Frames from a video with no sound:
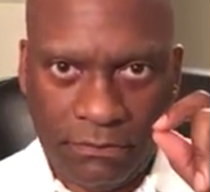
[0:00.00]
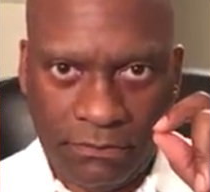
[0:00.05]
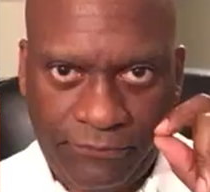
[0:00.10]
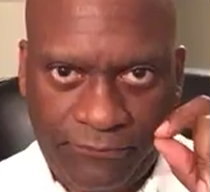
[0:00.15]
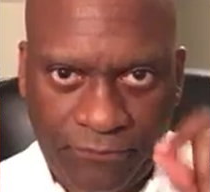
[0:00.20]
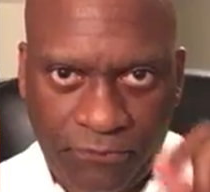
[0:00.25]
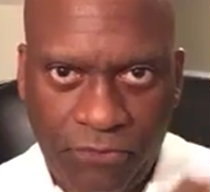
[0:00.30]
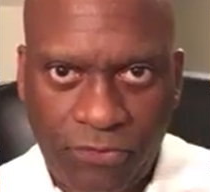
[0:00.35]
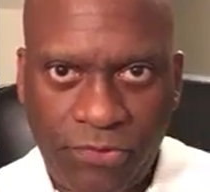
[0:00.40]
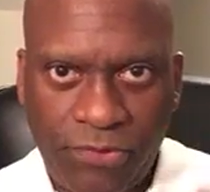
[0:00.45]

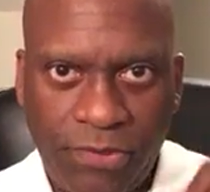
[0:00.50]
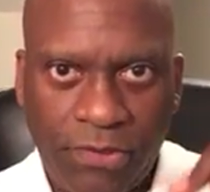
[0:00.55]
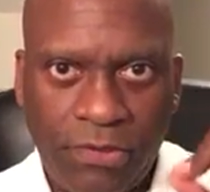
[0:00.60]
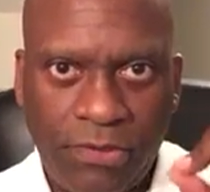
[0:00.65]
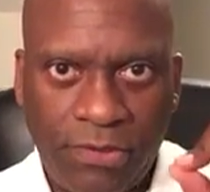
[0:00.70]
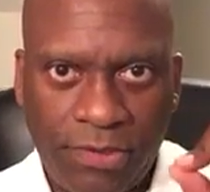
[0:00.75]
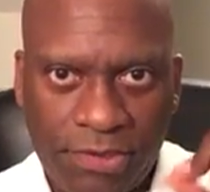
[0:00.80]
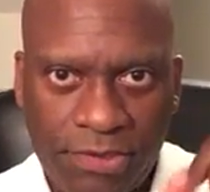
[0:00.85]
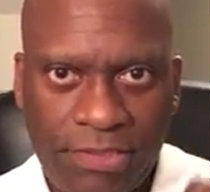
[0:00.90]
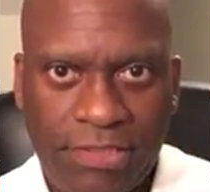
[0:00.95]
for
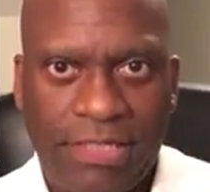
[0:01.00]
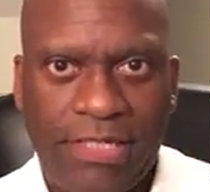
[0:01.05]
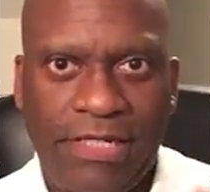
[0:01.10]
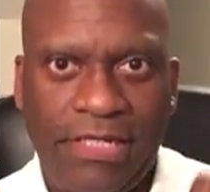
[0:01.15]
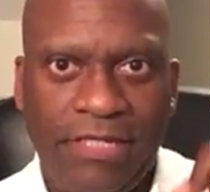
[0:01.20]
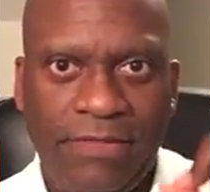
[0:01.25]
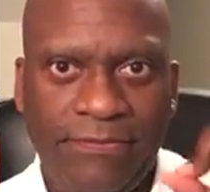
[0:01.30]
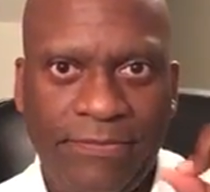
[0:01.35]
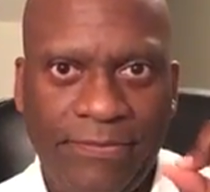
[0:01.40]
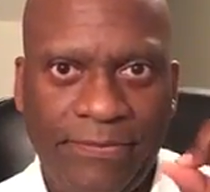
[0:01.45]
a
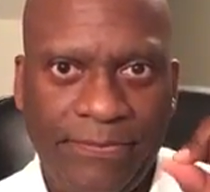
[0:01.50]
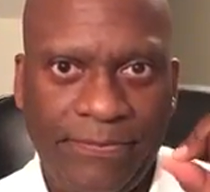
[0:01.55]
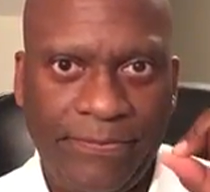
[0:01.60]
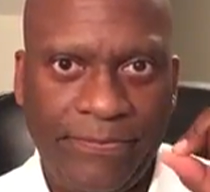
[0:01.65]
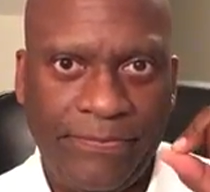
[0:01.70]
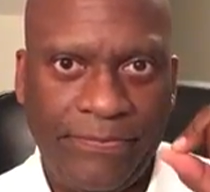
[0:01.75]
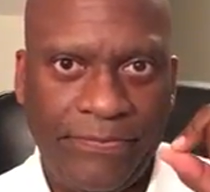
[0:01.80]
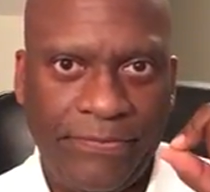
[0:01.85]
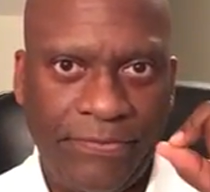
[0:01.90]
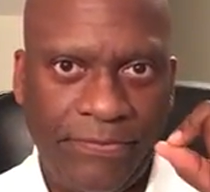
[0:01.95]
stadium
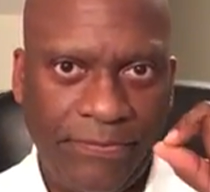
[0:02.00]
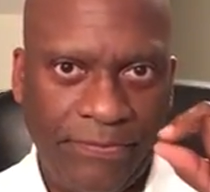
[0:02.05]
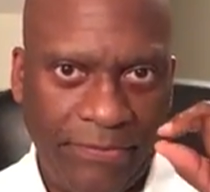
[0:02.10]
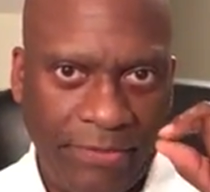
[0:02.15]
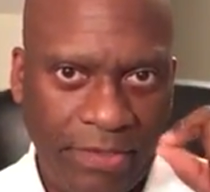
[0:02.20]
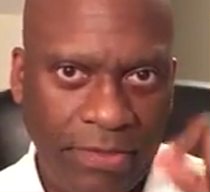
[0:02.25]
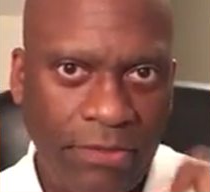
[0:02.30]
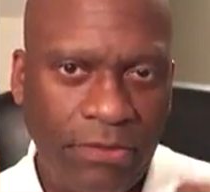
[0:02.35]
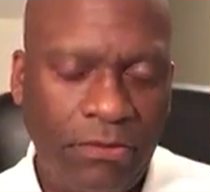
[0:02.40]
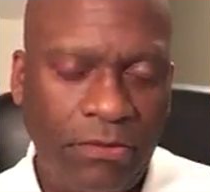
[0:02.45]

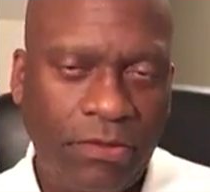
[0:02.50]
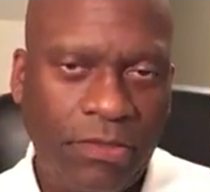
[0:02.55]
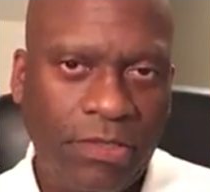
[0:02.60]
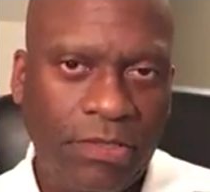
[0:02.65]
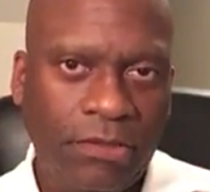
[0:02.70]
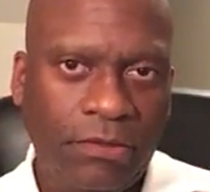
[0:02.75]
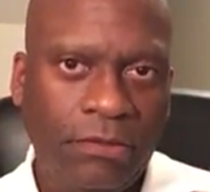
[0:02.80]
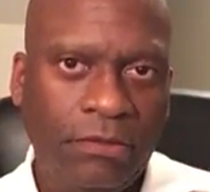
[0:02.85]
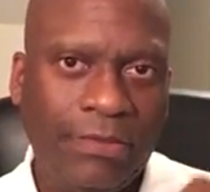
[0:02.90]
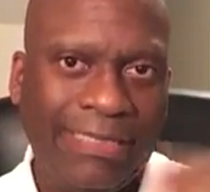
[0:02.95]
in
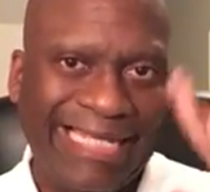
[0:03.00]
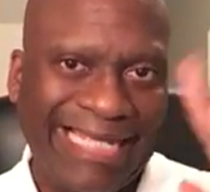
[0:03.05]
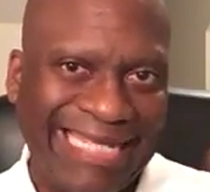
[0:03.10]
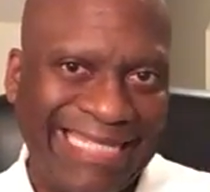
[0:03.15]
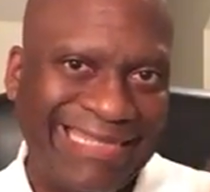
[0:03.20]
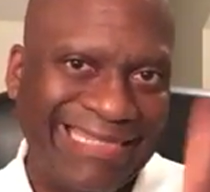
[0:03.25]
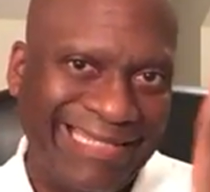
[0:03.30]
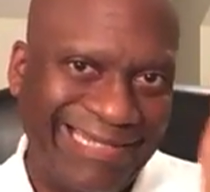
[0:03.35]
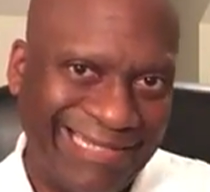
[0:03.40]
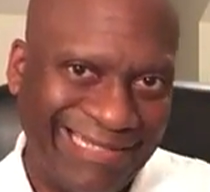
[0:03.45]
Oakland
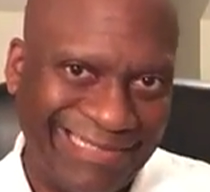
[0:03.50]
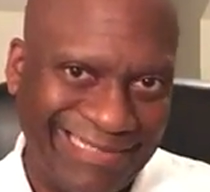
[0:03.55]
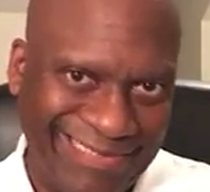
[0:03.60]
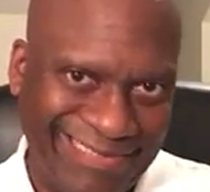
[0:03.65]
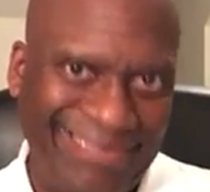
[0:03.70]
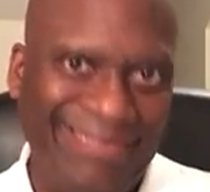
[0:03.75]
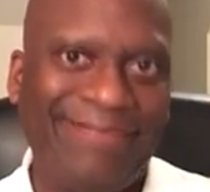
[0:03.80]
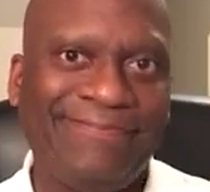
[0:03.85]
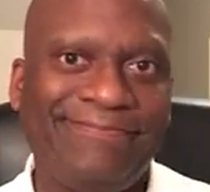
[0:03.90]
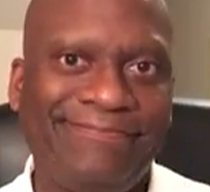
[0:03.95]
at the
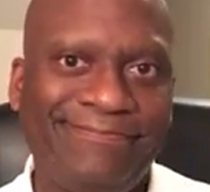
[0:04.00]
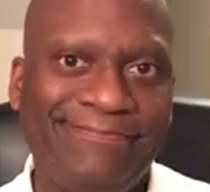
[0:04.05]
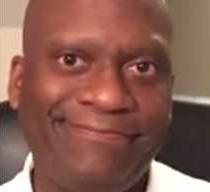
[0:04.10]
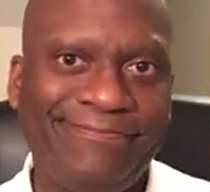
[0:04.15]
Coliseum.